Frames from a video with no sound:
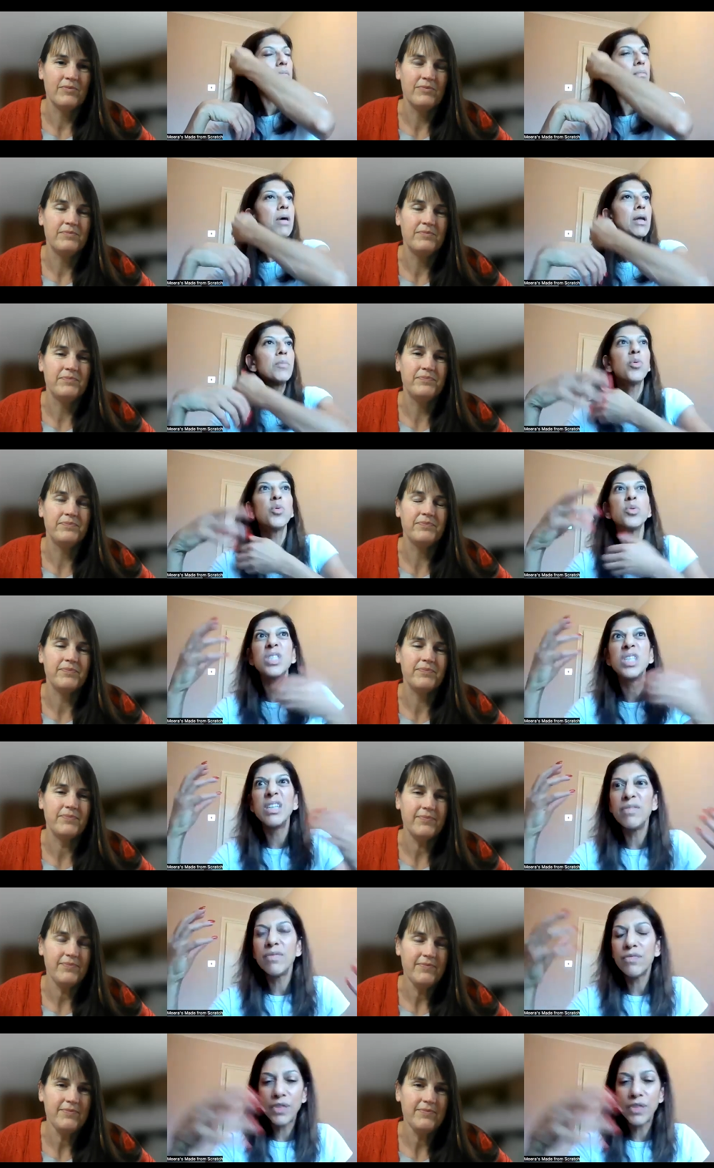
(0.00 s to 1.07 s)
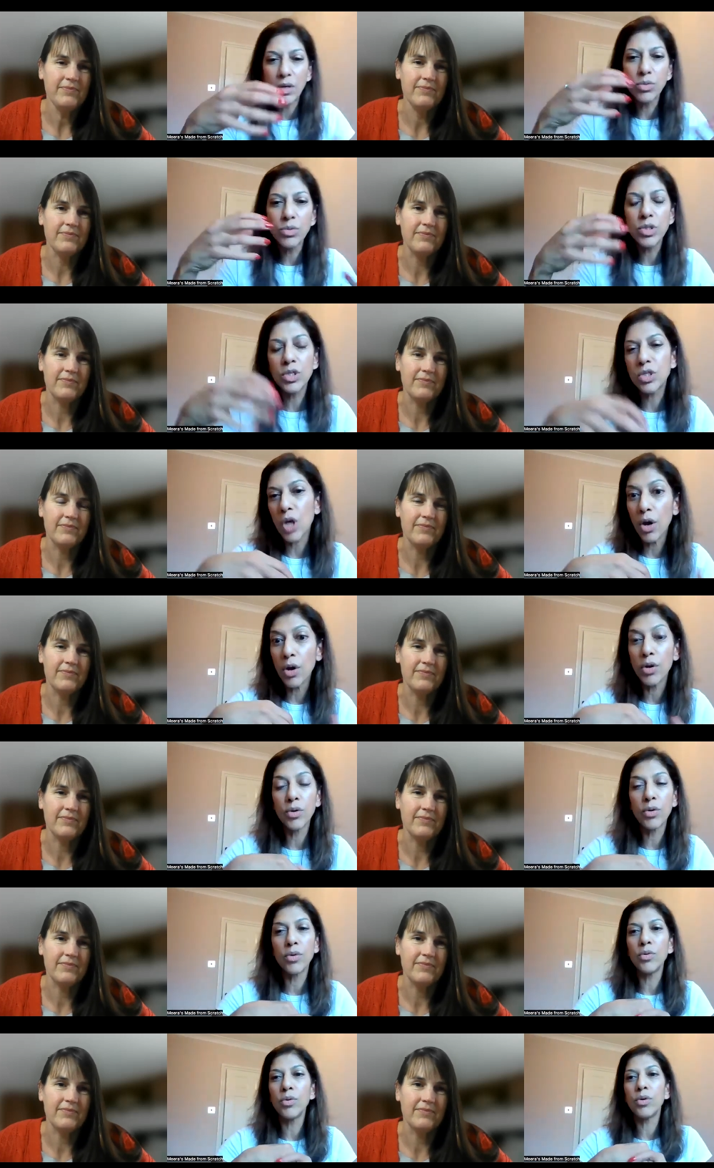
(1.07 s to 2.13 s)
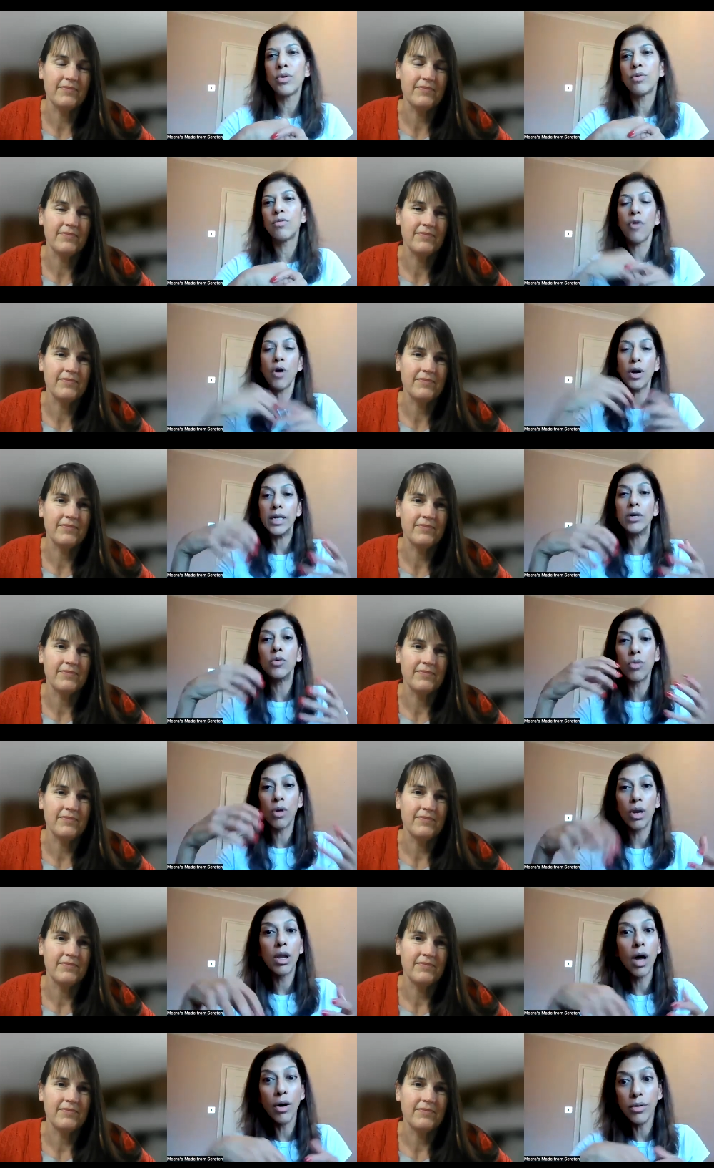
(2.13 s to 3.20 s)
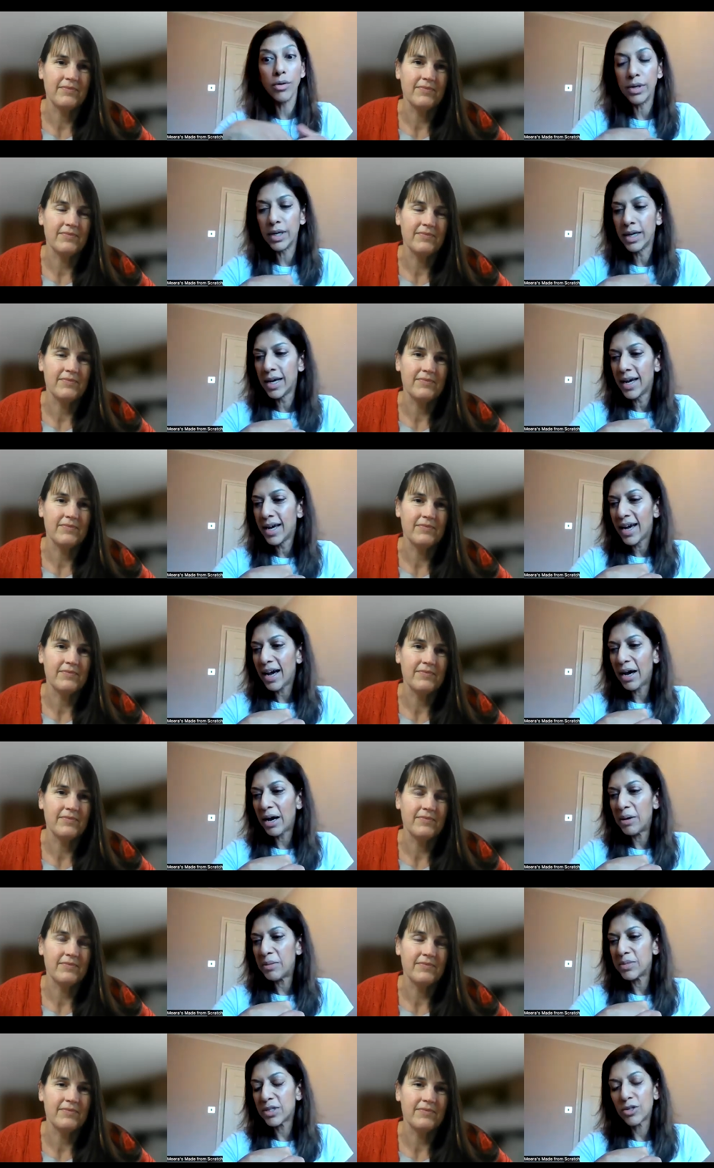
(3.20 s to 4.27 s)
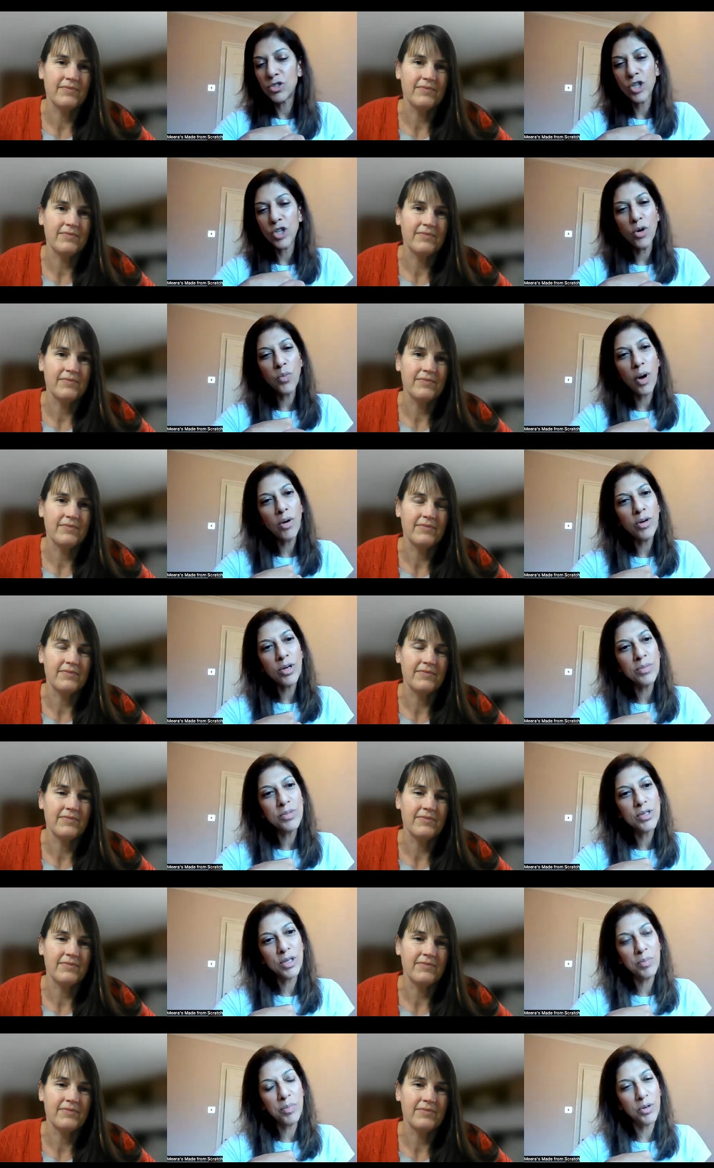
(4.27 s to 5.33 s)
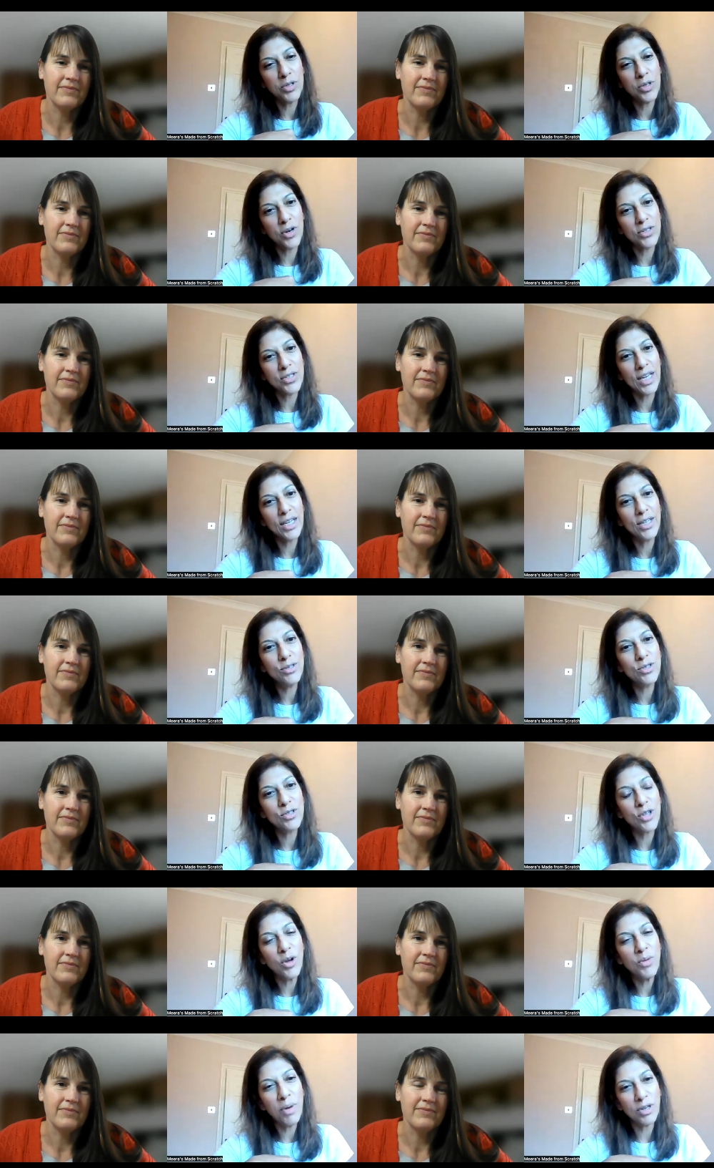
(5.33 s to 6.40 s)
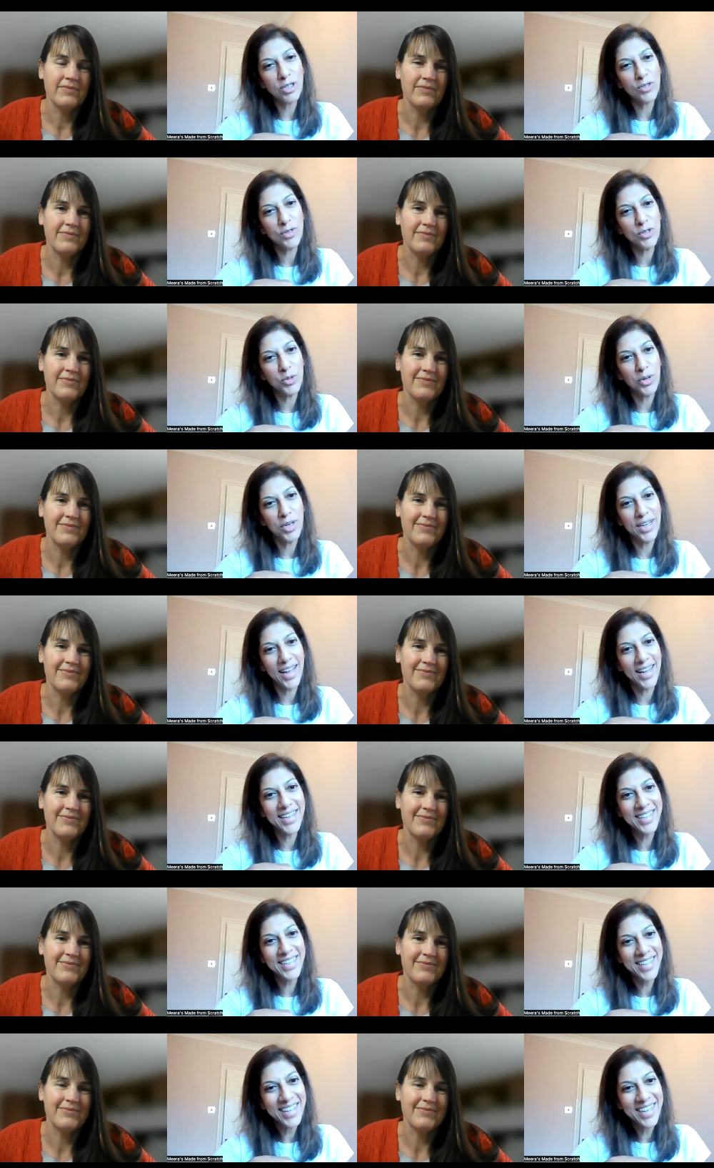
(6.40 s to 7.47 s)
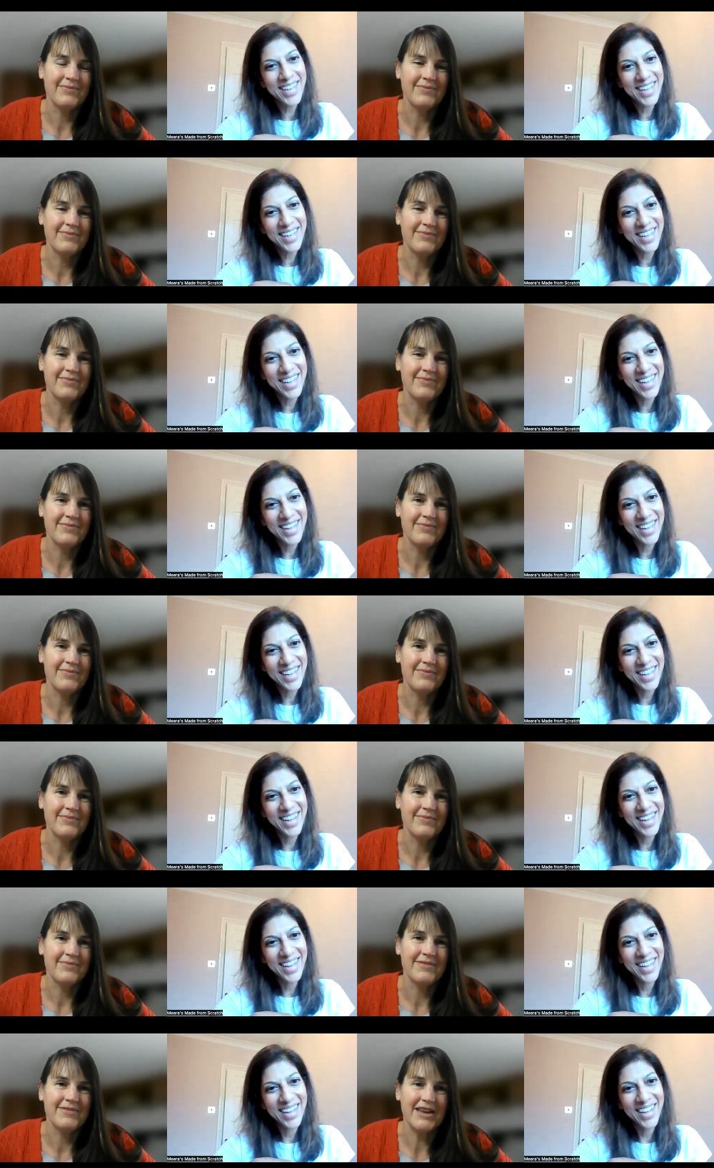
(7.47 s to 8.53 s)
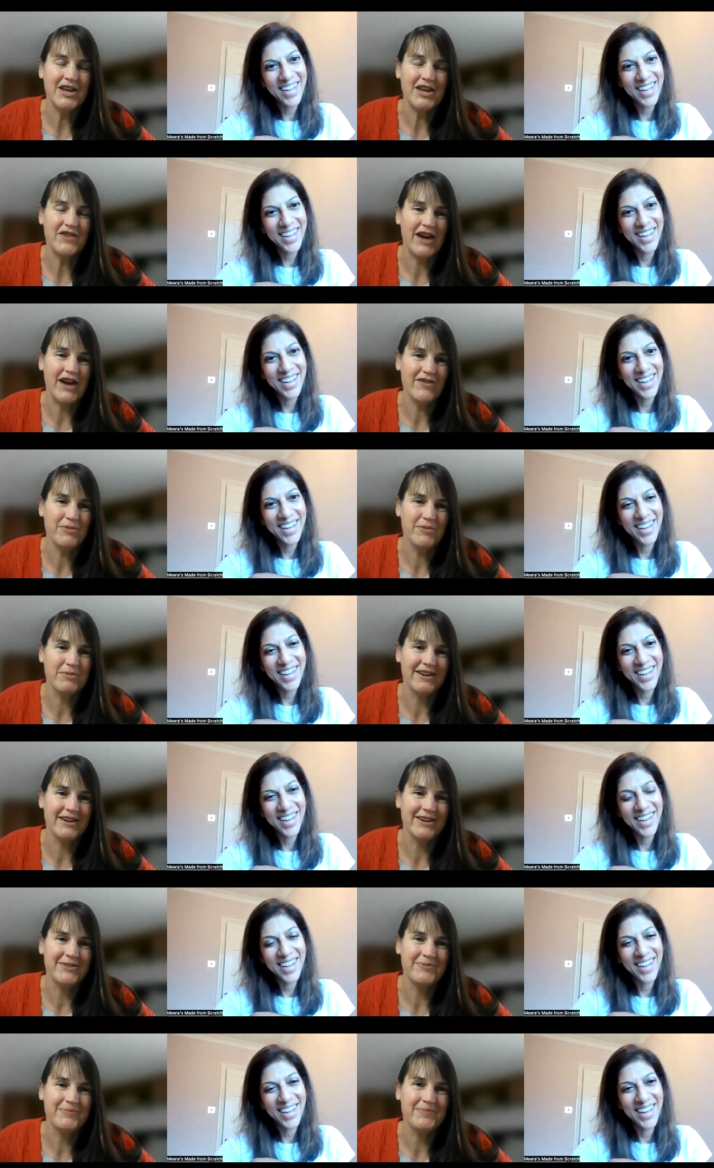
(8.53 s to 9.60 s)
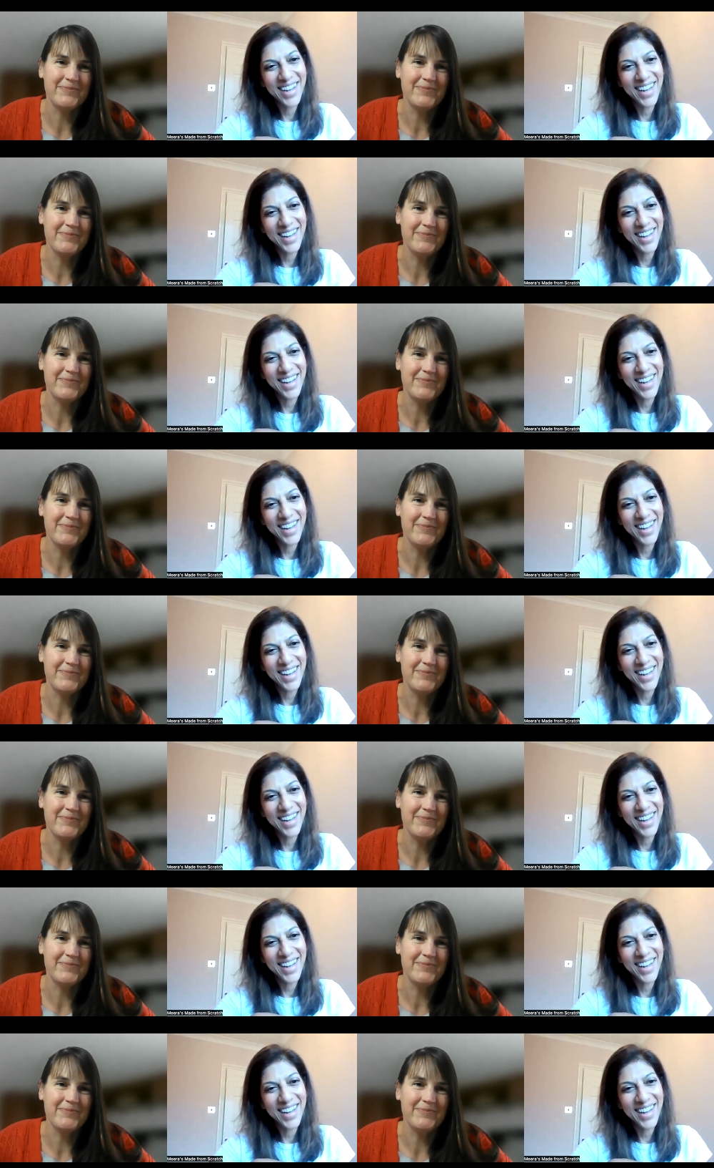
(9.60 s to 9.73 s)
Speaker 1: menopause didn't feel so frightening or alone. Um, so, Jo, welcome to the podcast. Thank you so much for joining. Thank you for having me.